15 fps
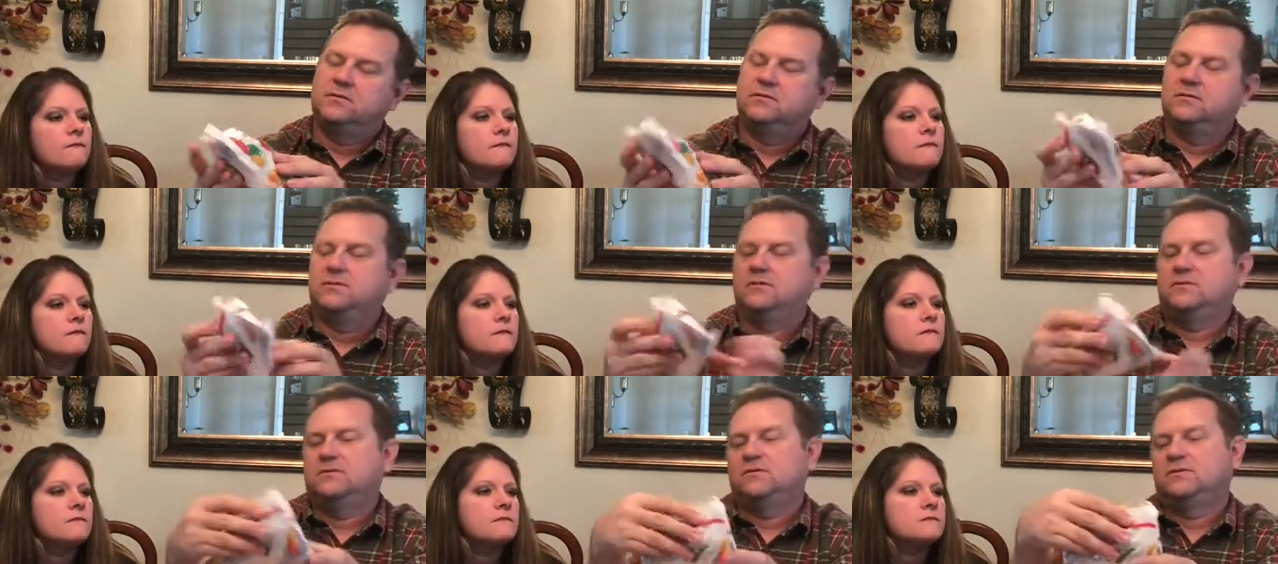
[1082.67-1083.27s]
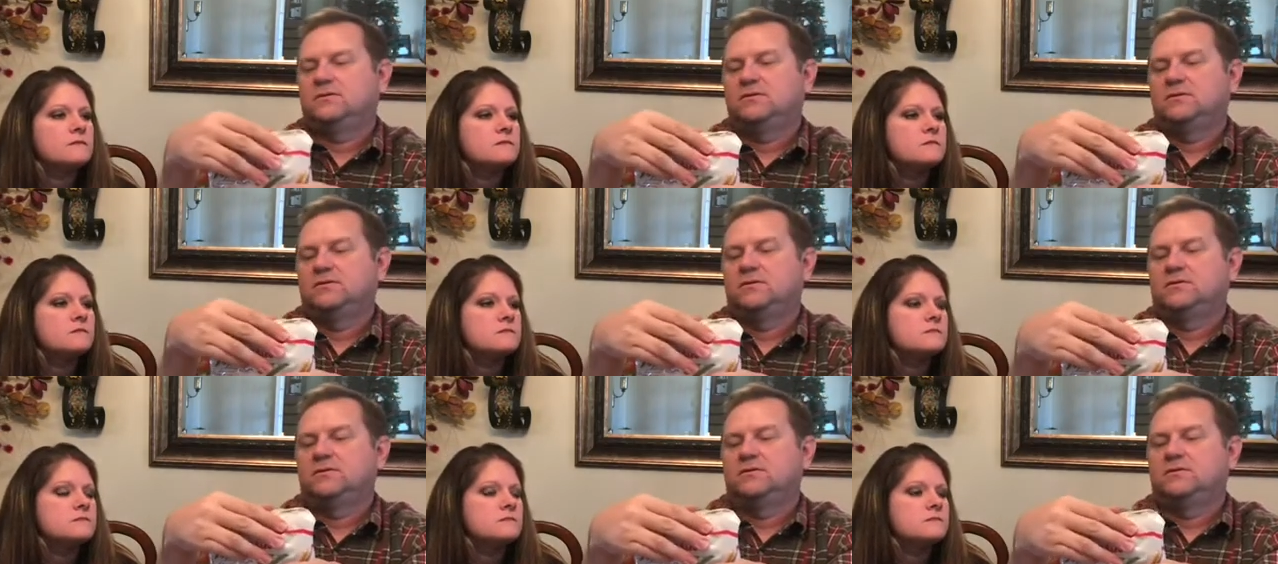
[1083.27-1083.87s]

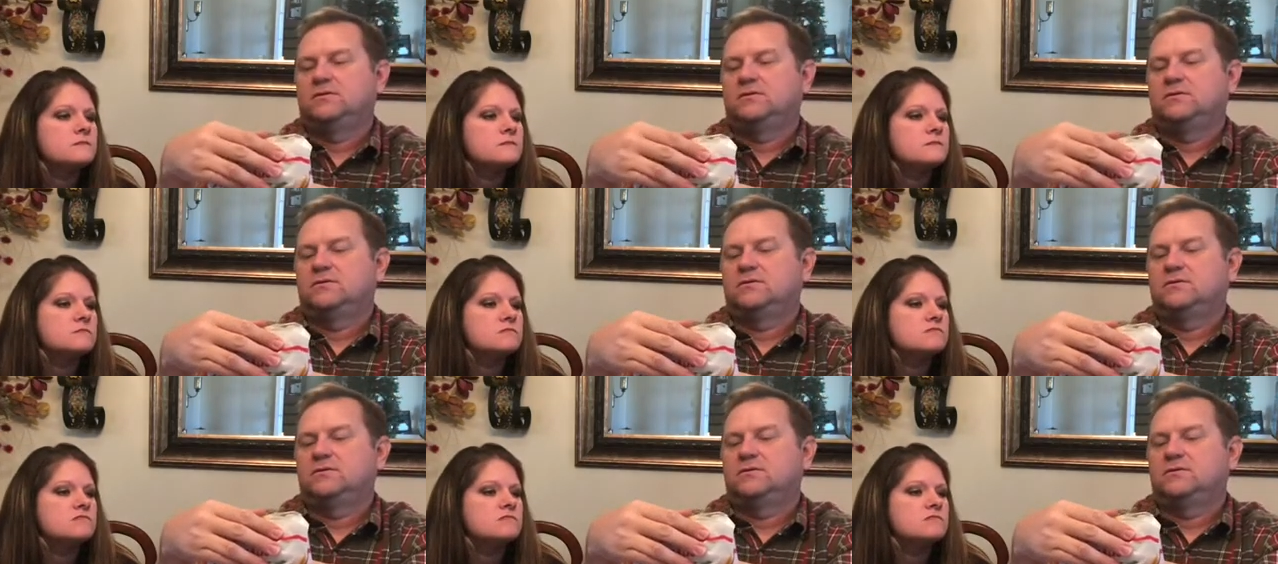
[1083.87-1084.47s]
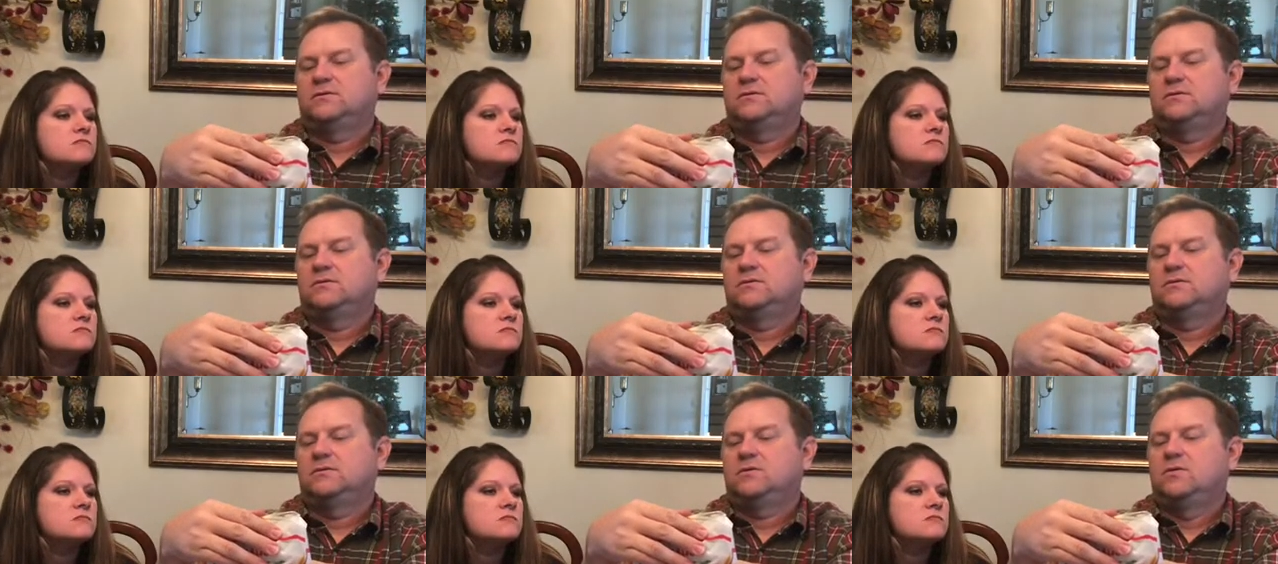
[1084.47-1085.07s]

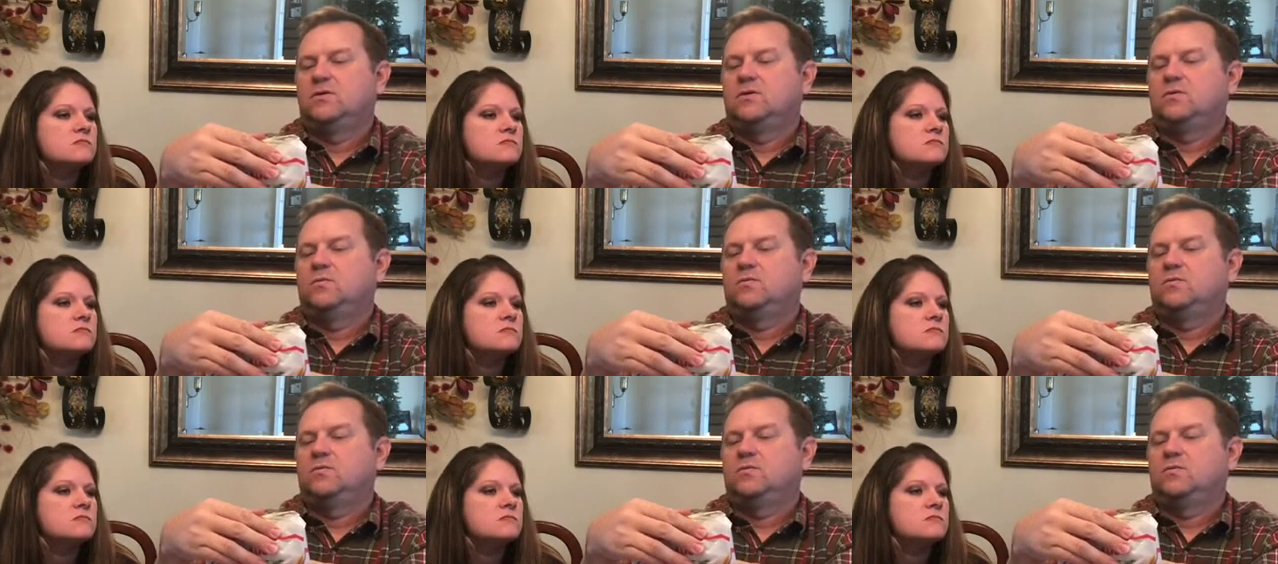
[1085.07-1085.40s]
(silence)